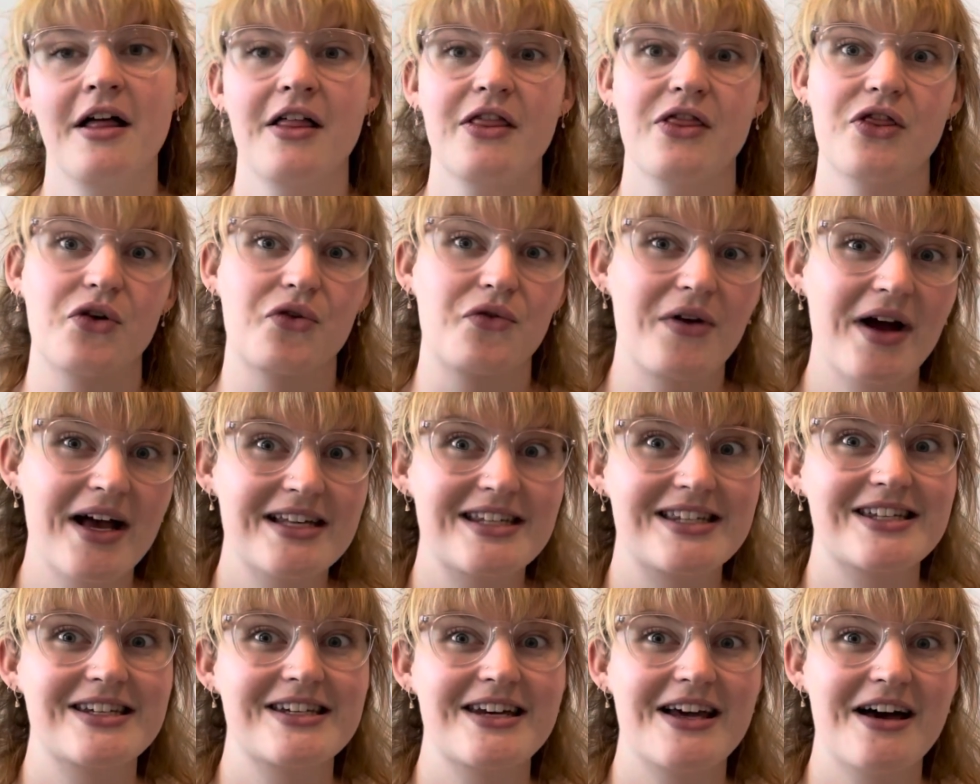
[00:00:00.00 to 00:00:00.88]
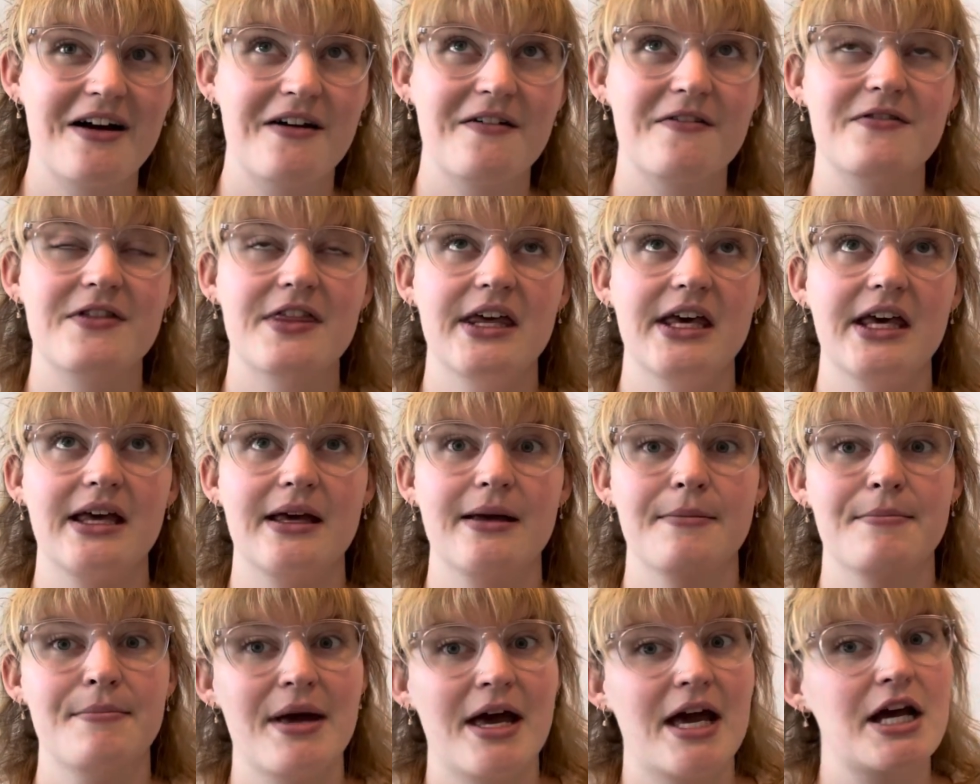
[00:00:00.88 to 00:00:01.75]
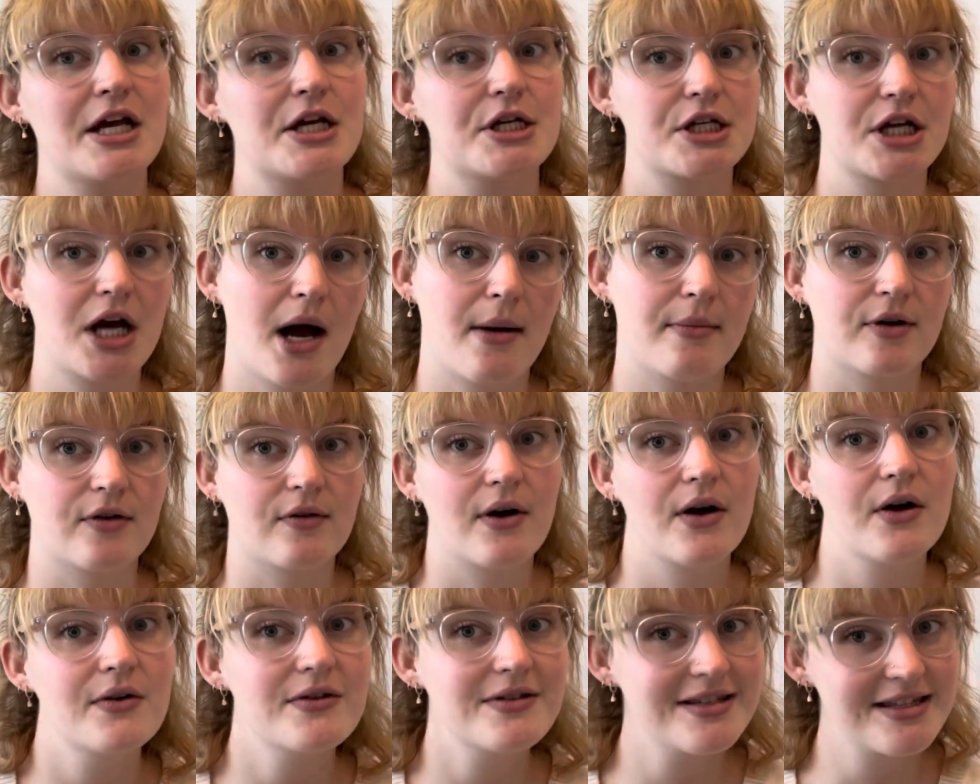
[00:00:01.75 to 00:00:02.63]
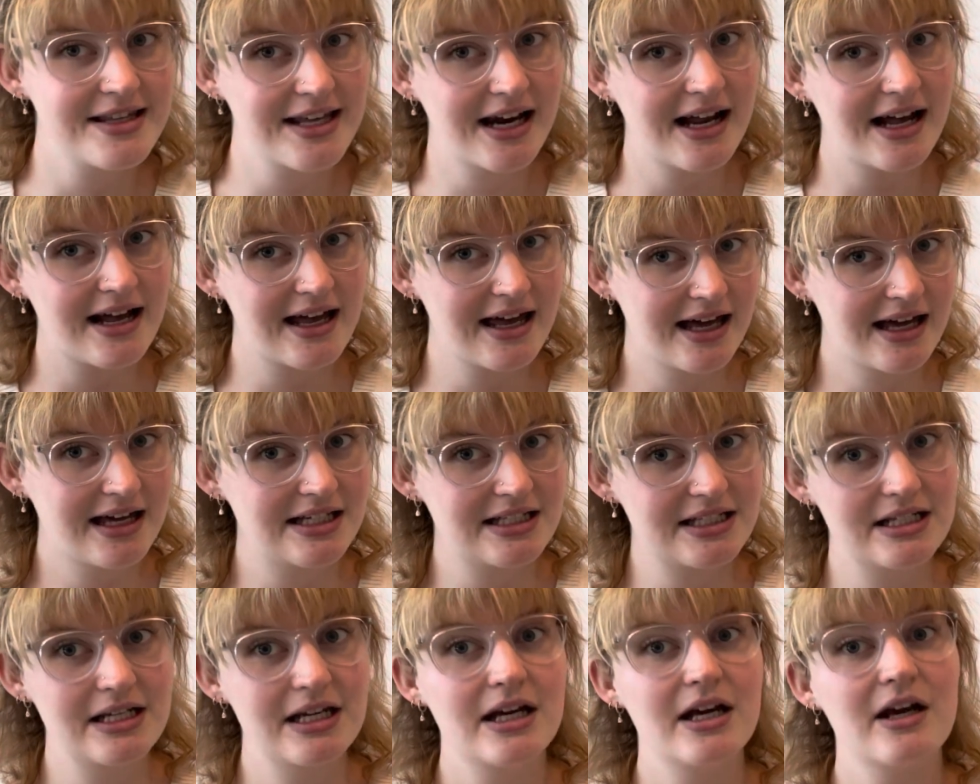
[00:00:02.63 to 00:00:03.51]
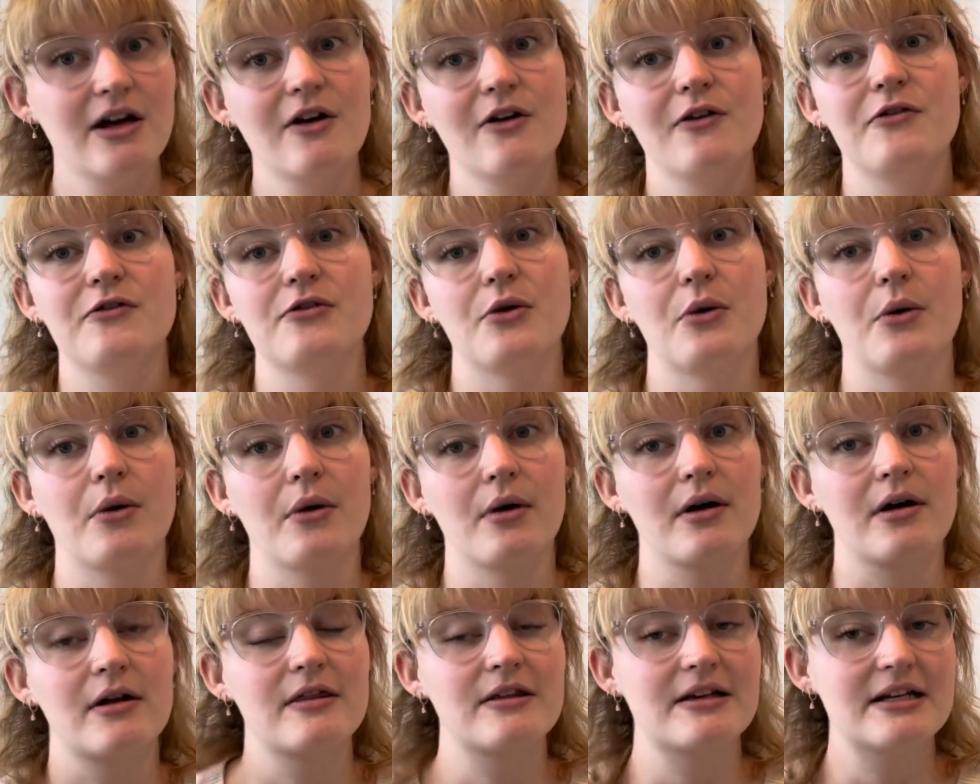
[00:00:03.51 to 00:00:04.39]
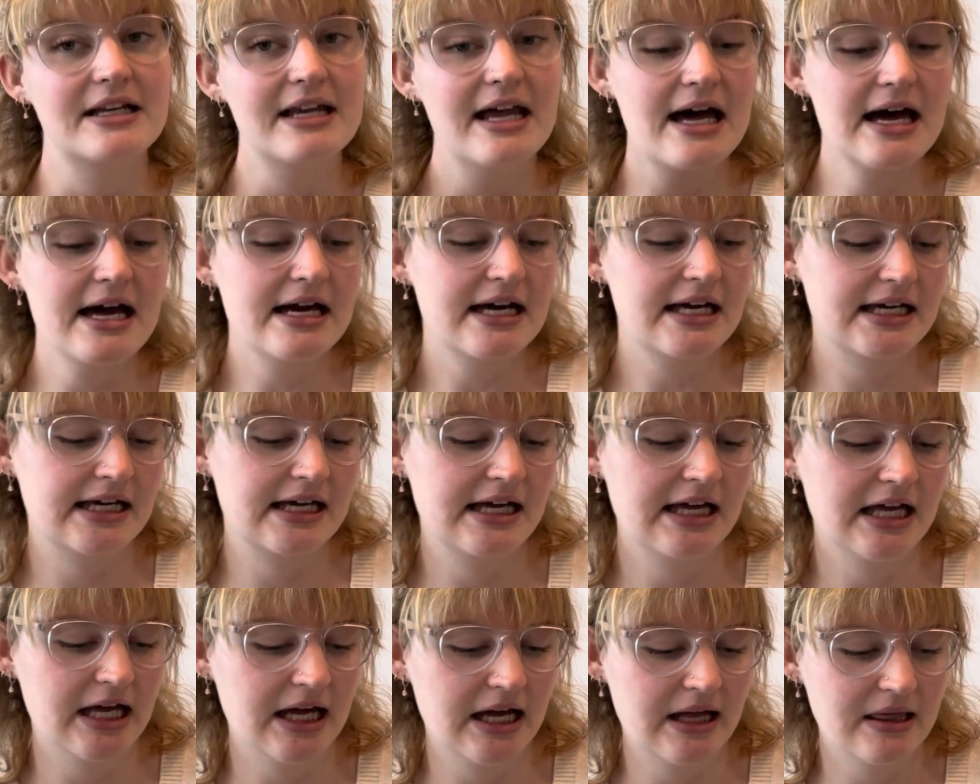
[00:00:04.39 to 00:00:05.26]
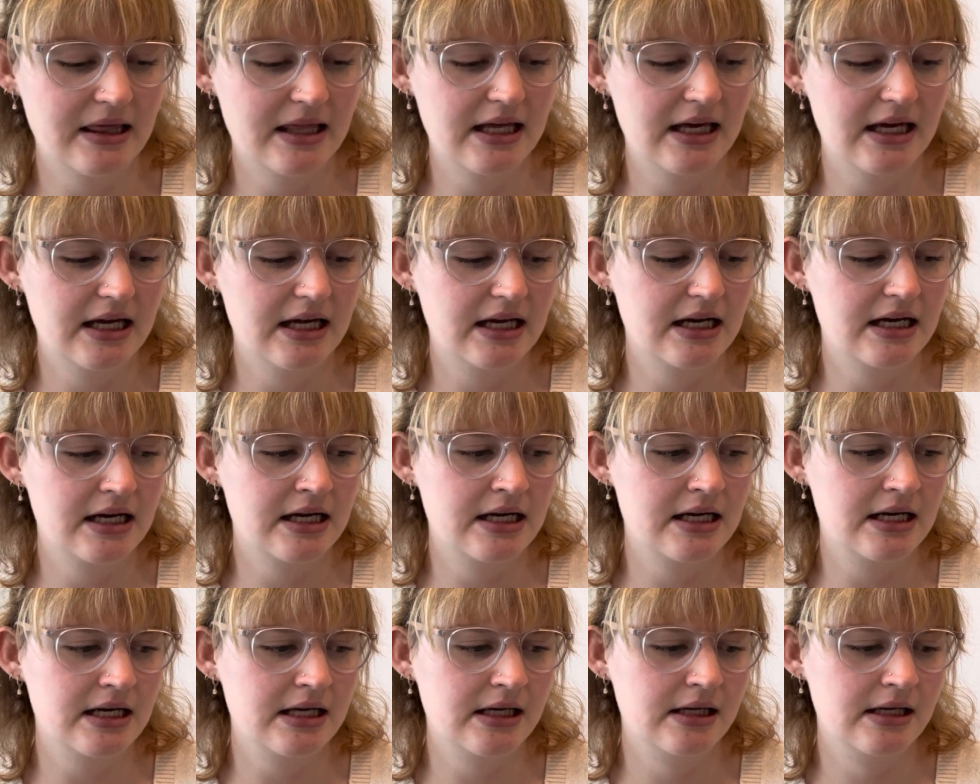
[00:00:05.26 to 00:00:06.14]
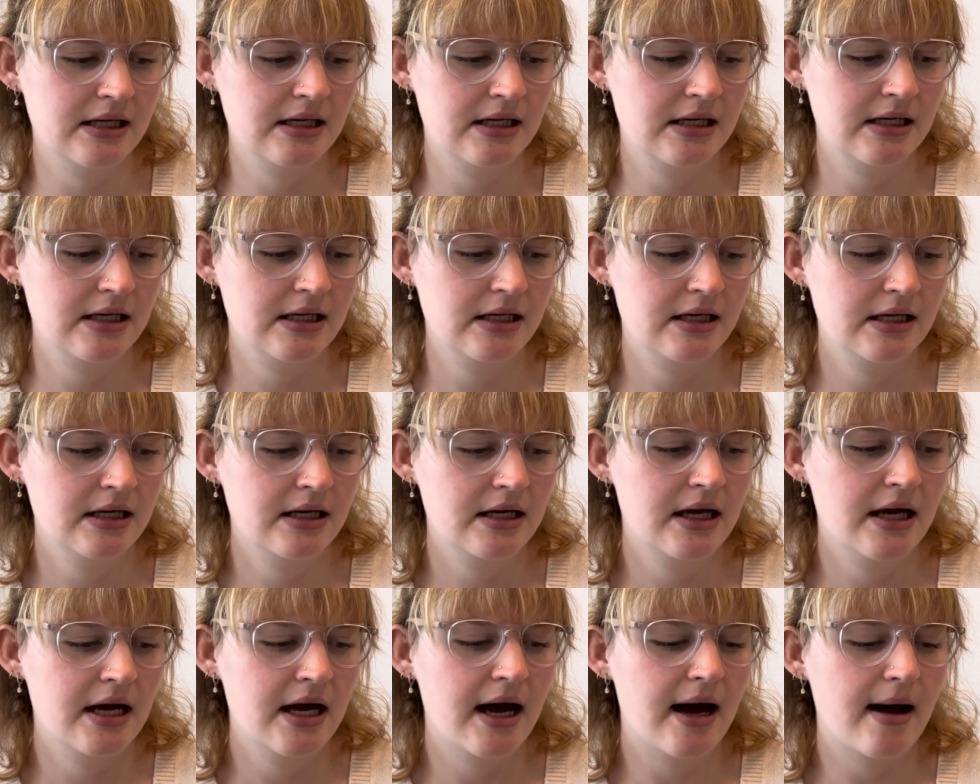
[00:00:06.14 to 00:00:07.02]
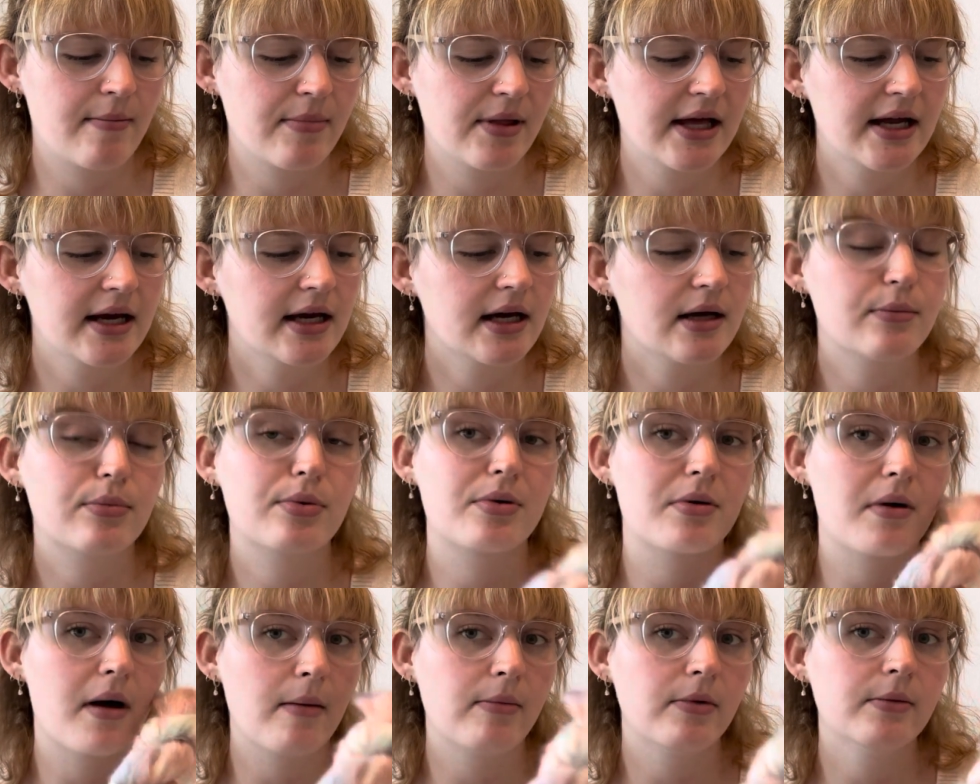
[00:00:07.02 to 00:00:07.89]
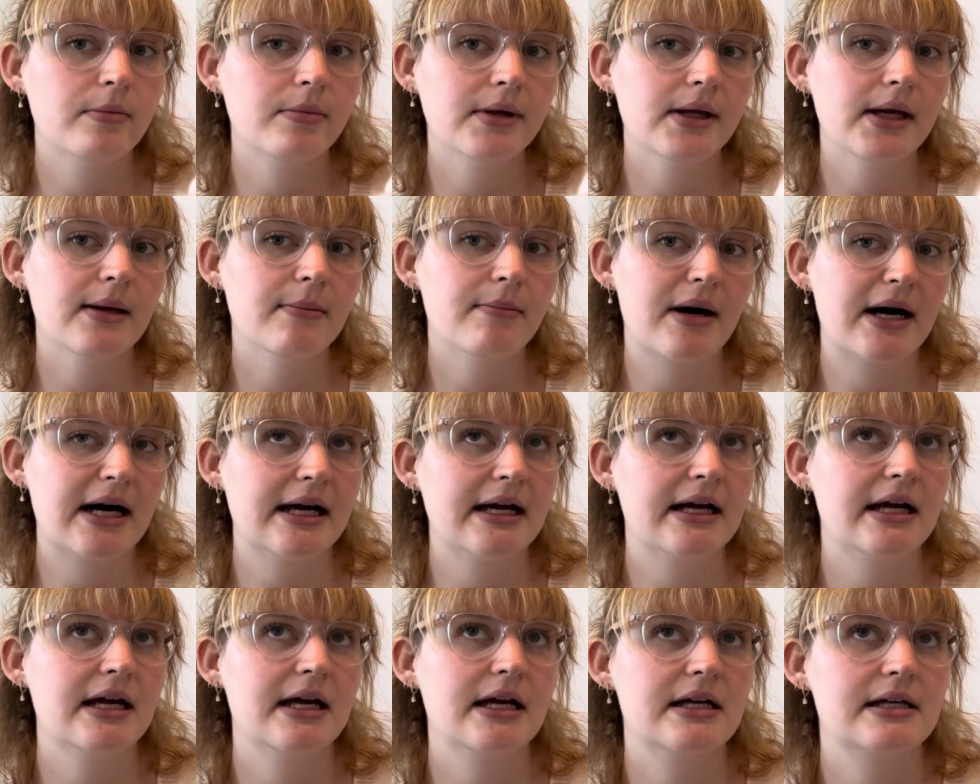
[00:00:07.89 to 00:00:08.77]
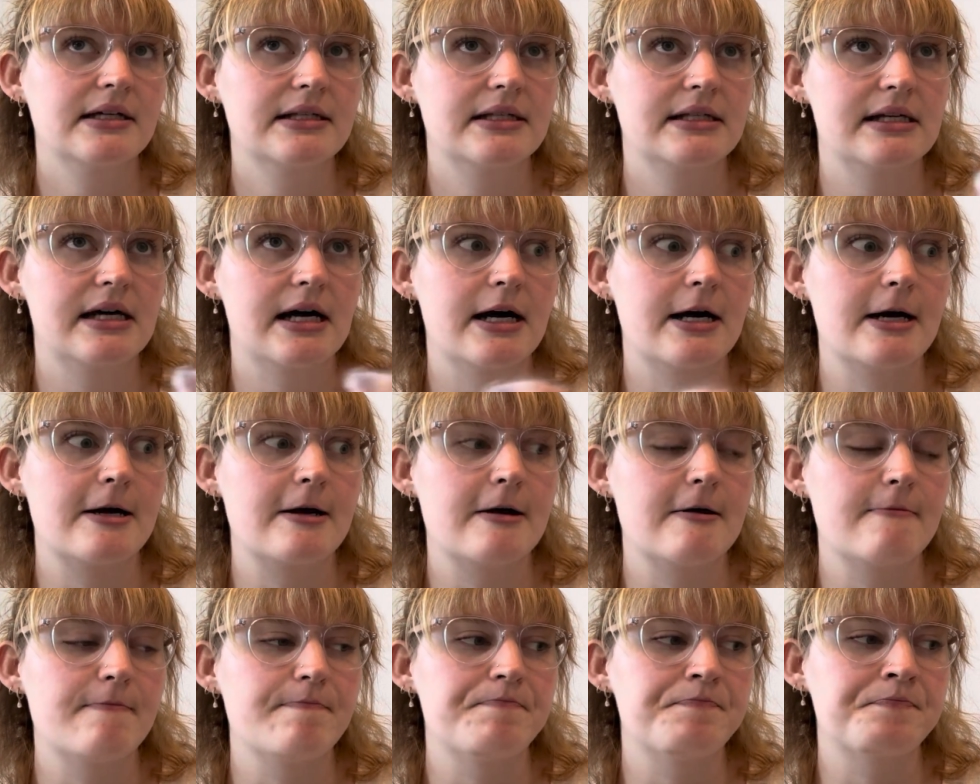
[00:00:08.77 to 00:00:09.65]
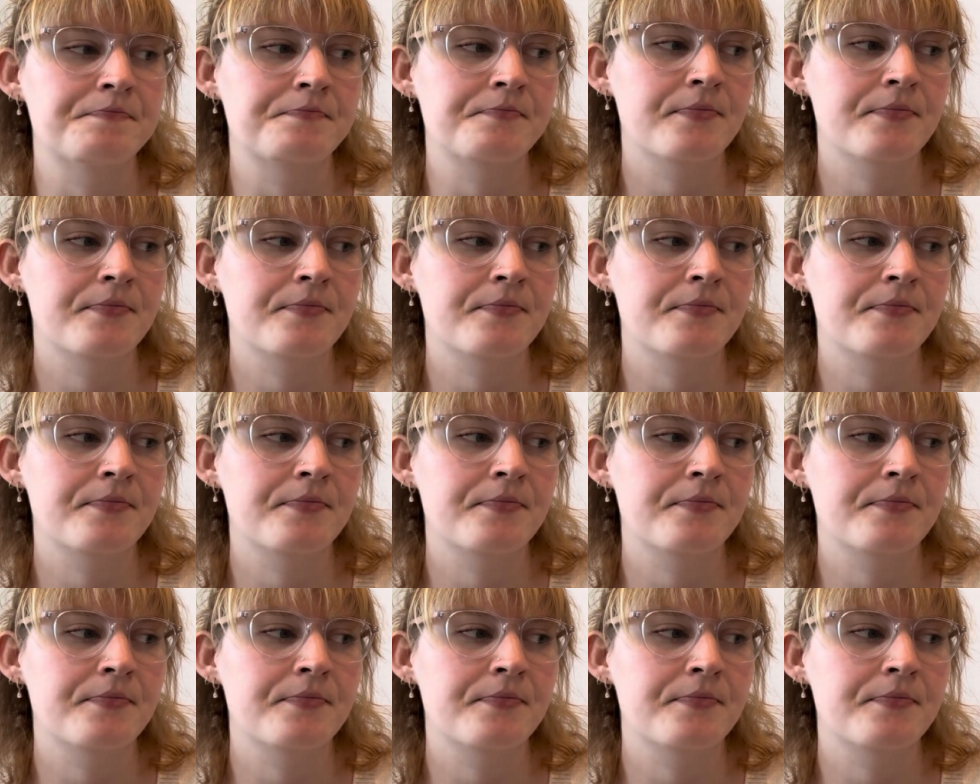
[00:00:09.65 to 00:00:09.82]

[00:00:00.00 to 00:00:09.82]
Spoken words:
the rest of the beige CaMaRose that I get for the neck, and then I'm planning on probably buying some